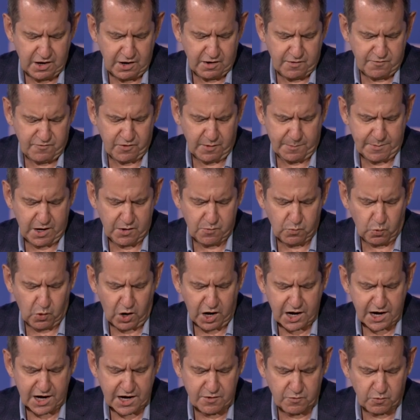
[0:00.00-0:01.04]
from a
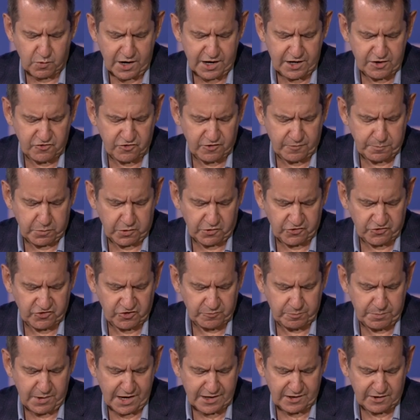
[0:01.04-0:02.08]
wide range of
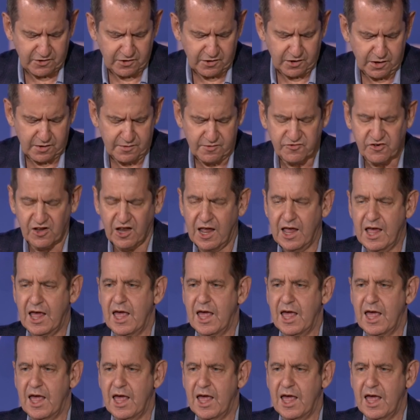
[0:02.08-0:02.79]
perspectives,